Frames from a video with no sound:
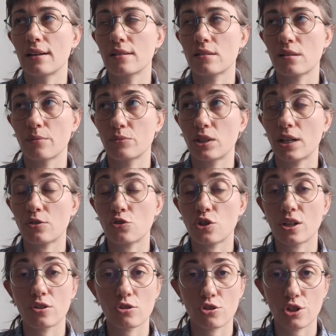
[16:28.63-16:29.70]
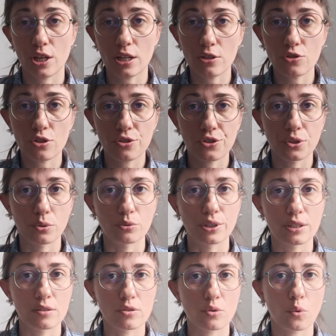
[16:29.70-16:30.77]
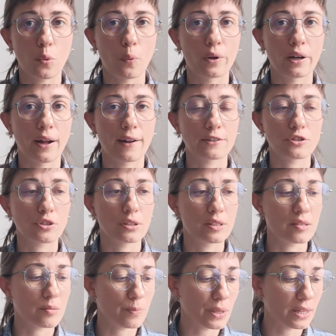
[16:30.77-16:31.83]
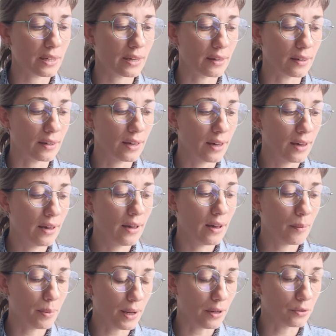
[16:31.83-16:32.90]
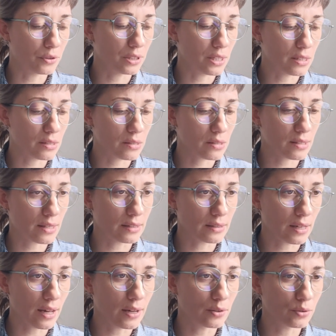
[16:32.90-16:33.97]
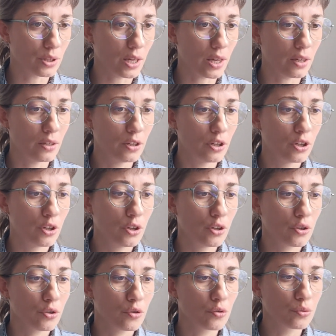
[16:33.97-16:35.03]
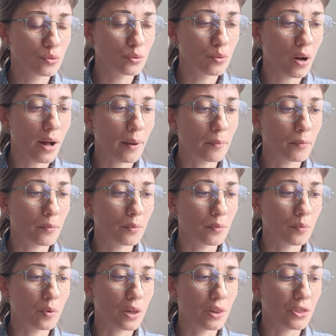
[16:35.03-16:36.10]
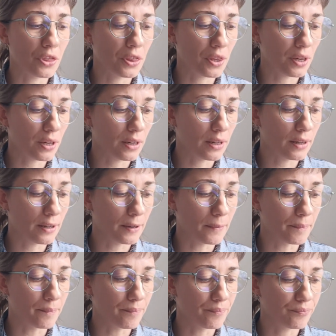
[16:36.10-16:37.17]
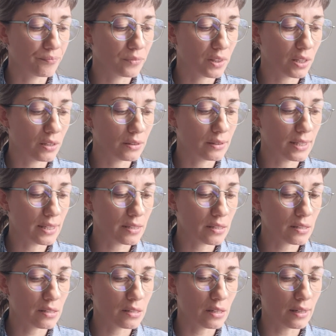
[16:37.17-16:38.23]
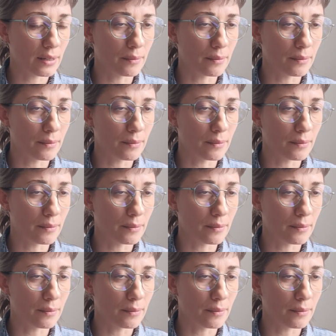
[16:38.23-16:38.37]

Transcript: some Dutch exchange students who were actually speaking about this and how they grew up with this